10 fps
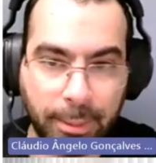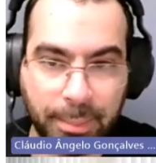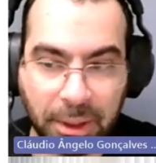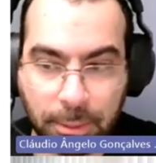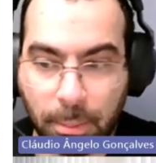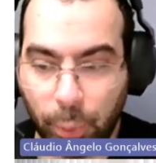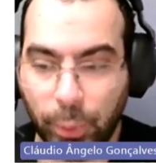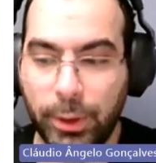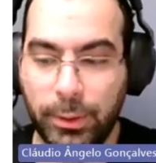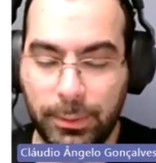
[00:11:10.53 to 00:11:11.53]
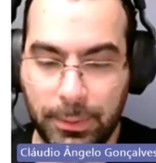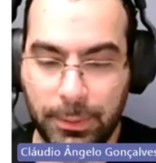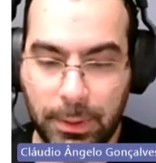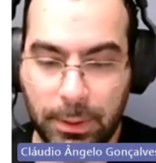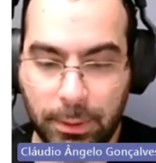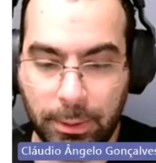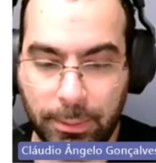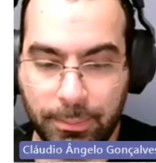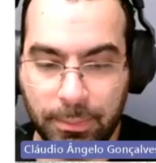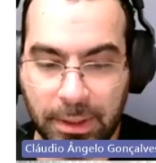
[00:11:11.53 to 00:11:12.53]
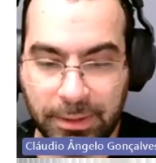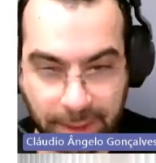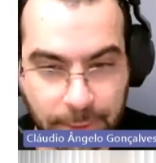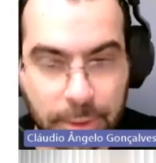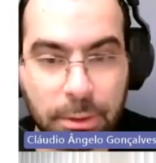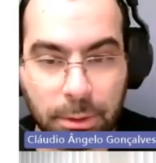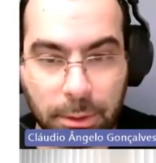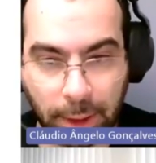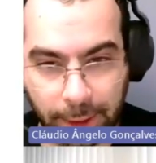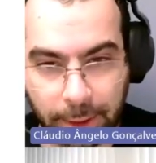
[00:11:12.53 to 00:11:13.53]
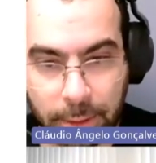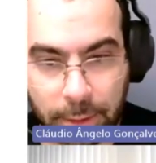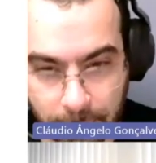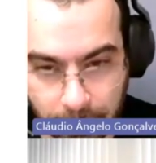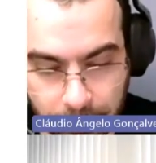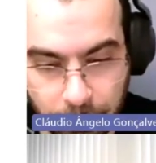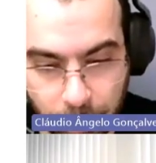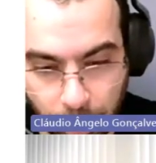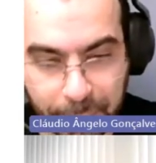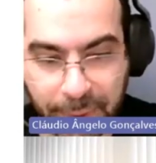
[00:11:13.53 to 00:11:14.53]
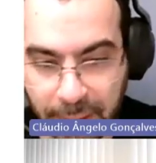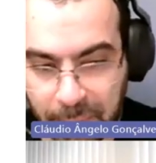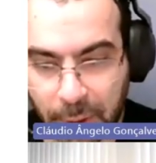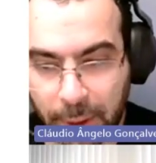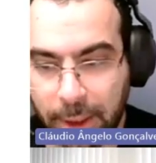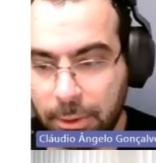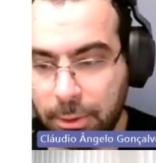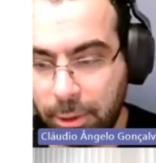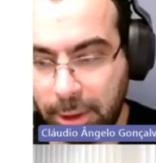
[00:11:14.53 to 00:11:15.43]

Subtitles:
are a bit more advanced, like robot manipulator